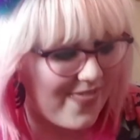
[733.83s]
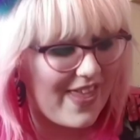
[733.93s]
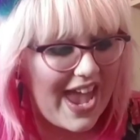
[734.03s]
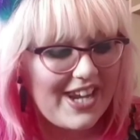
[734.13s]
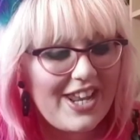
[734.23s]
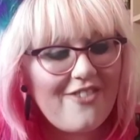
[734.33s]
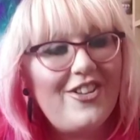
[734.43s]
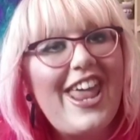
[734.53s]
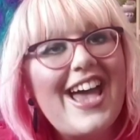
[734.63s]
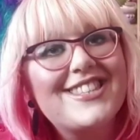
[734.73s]
And then
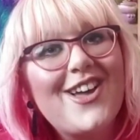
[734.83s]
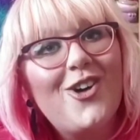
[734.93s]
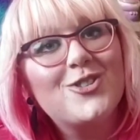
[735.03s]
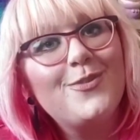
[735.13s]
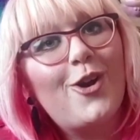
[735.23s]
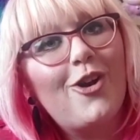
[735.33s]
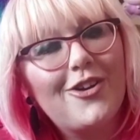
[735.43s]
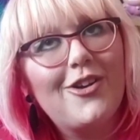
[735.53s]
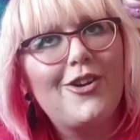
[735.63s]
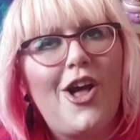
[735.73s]
Vanessa also
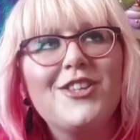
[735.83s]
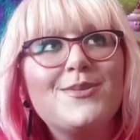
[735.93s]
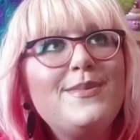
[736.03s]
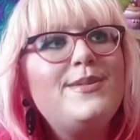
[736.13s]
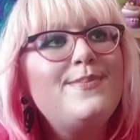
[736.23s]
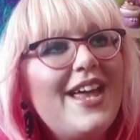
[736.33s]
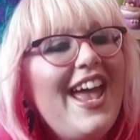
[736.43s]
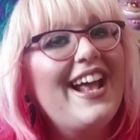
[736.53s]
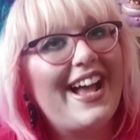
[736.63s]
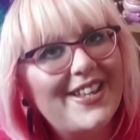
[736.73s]
got... Also,
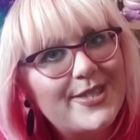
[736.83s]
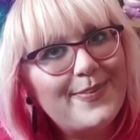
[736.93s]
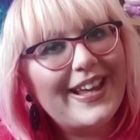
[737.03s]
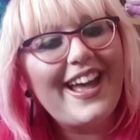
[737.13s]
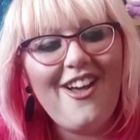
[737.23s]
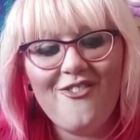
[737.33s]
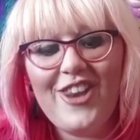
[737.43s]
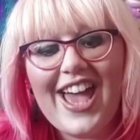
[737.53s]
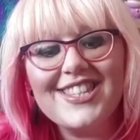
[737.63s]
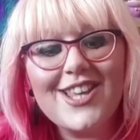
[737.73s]
can't speak
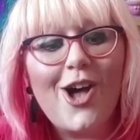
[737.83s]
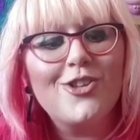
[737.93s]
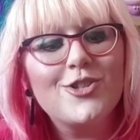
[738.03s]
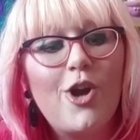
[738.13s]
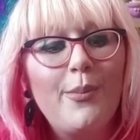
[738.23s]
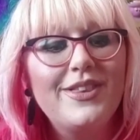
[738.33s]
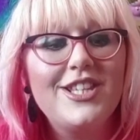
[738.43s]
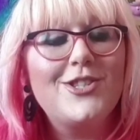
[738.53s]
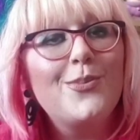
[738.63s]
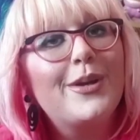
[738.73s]
Vanessa also got me
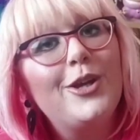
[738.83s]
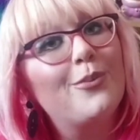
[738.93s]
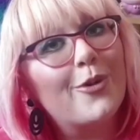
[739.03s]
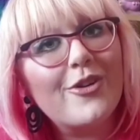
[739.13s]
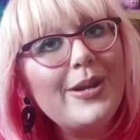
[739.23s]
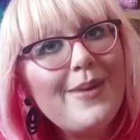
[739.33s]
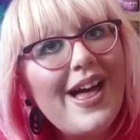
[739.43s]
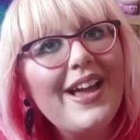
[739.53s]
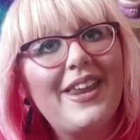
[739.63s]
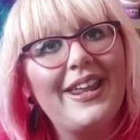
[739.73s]
this super cute Marie
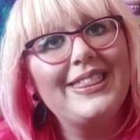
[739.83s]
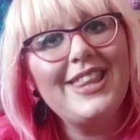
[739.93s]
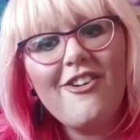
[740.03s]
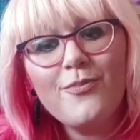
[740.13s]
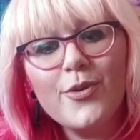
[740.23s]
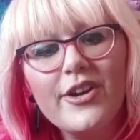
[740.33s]
mug and I love